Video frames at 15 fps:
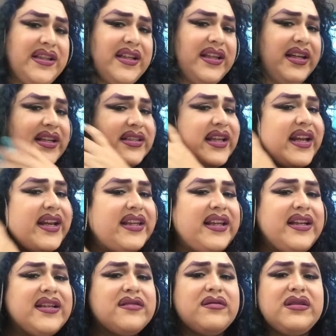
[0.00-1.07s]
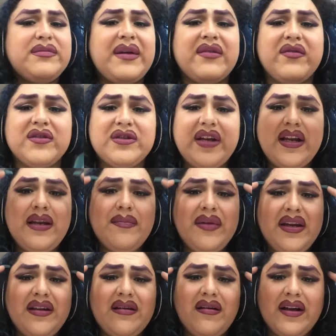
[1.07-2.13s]
Nothing is anything disrespectful to
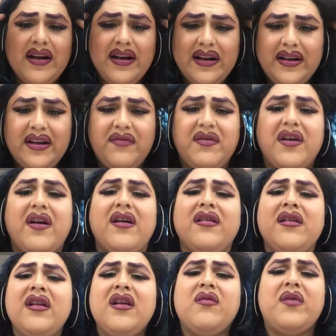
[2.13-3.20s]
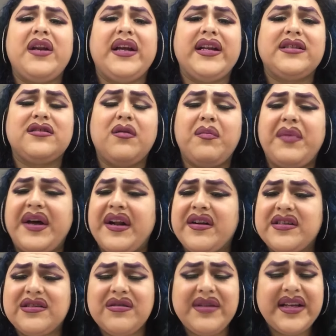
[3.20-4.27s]
anybody. Y'all can cut if y'all want to get so
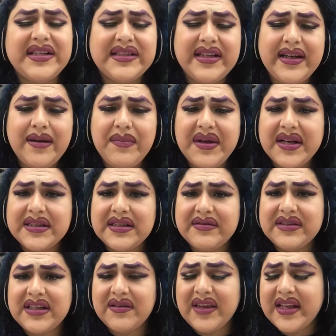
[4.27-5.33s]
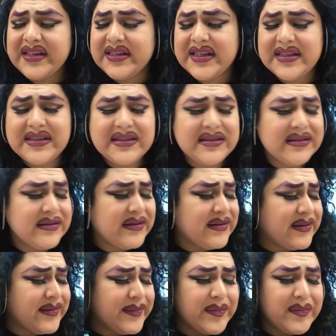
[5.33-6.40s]
butthurt so easily because of stuff that is
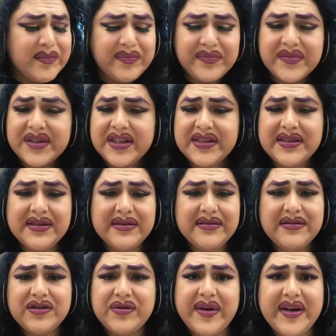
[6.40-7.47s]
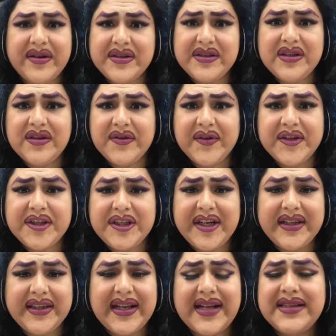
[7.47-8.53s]
just triggers you for
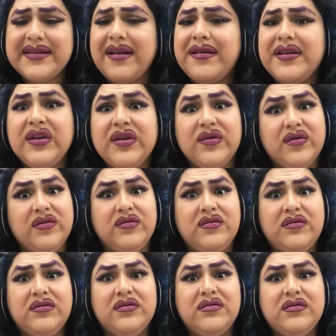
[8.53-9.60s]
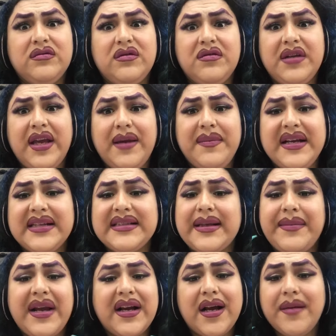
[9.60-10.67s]
shit. That's on you, okay? Because
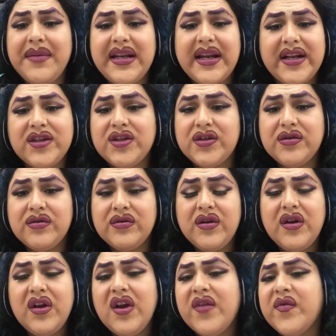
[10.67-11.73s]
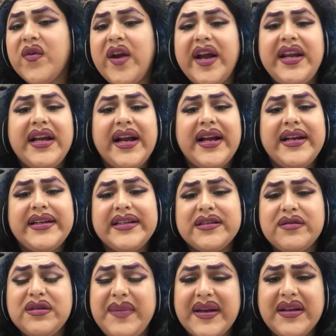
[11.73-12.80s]
I'm not coming at you for any kind of
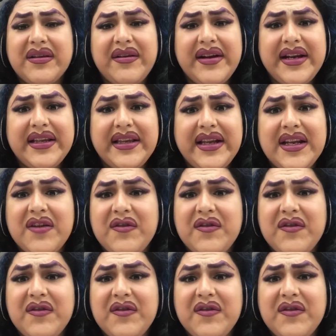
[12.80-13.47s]
disrespect or anything.